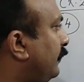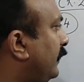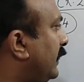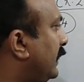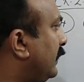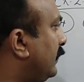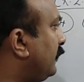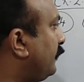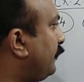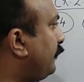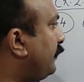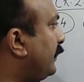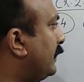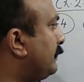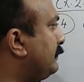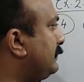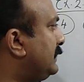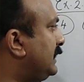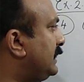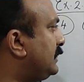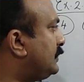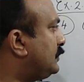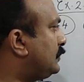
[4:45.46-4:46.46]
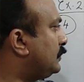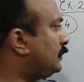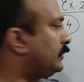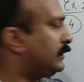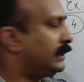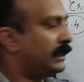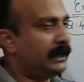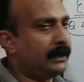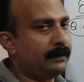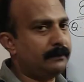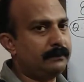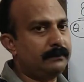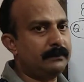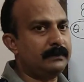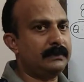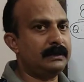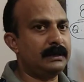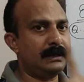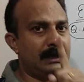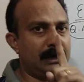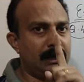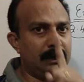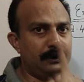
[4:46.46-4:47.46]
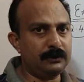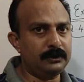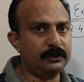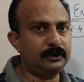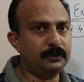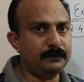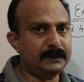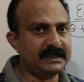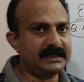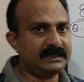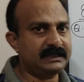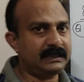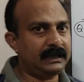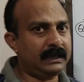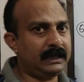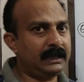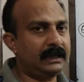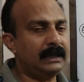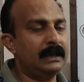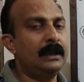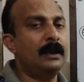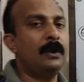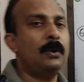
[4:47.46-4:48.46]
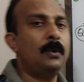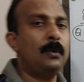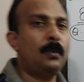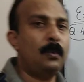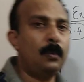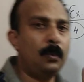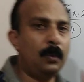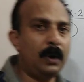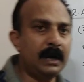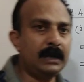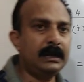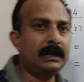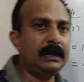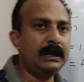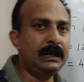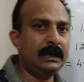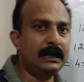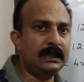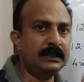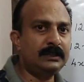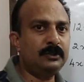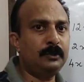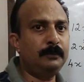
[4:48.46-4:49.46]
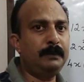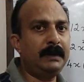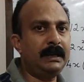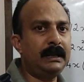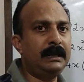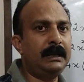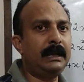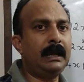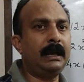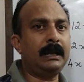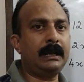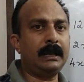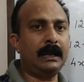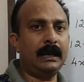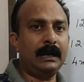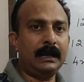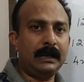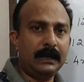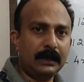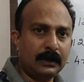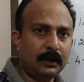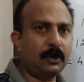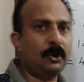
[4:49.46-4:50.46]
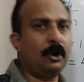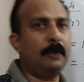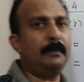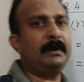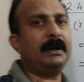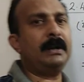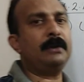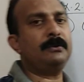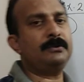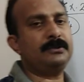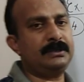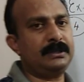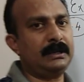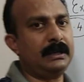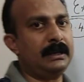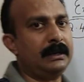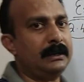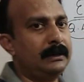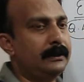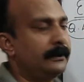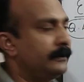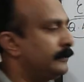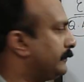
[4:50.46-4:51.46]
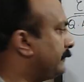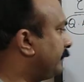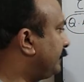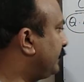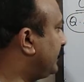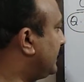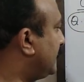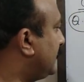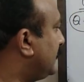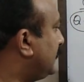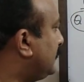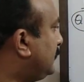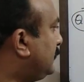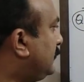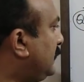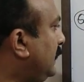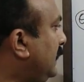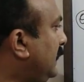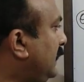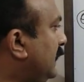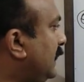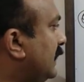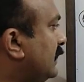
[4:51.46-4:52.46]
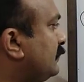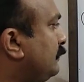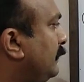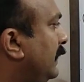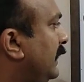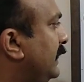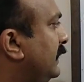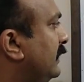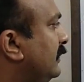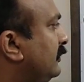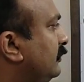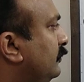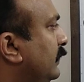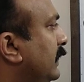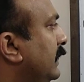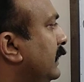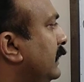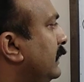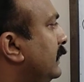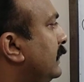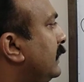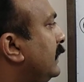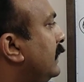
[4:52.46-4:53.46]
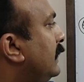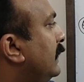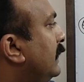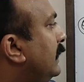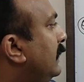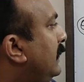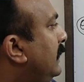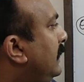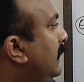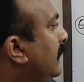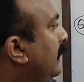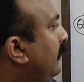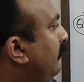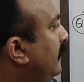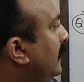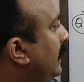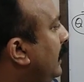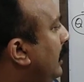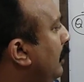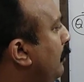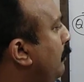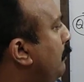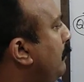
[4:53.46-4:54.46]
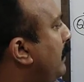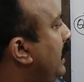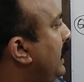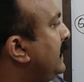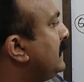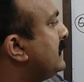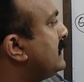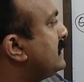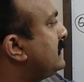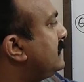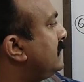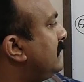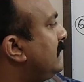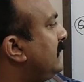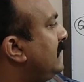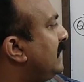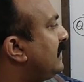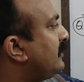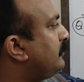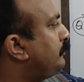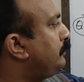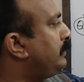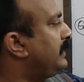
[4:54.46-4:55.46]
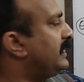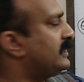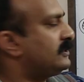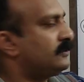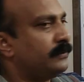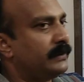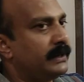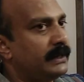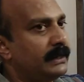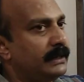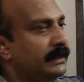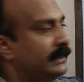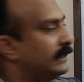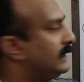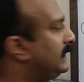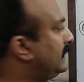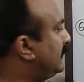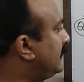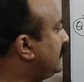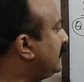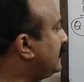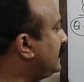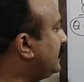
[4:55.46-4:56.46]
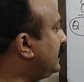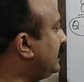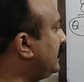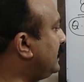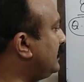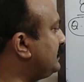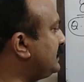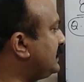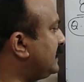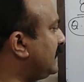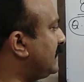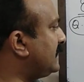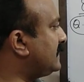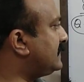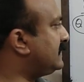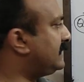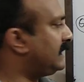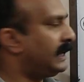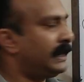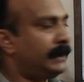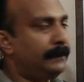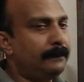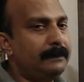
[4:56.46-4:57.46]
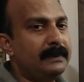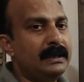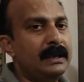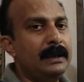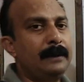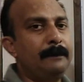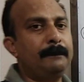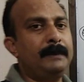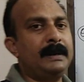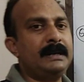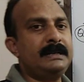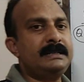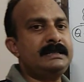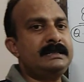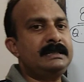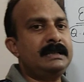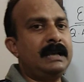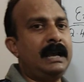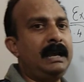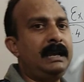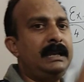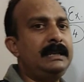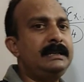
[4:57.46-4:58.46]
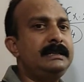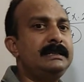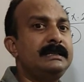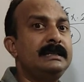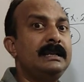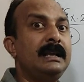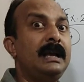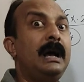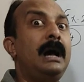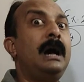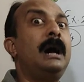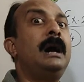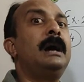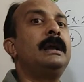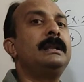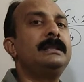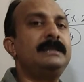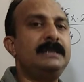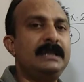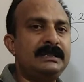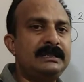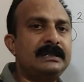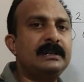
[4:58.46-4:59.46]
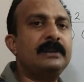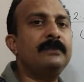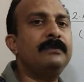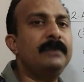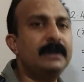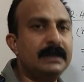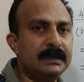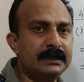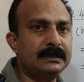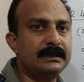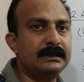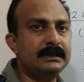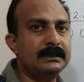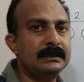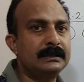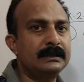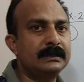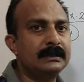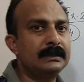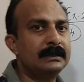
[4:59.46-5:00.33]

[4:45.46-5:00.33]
1 from these two terms, now you must see what is to be taken common outside. 3x minus 1. Here we have minus 3x plus 1. Terms are same, but signs are just reversed.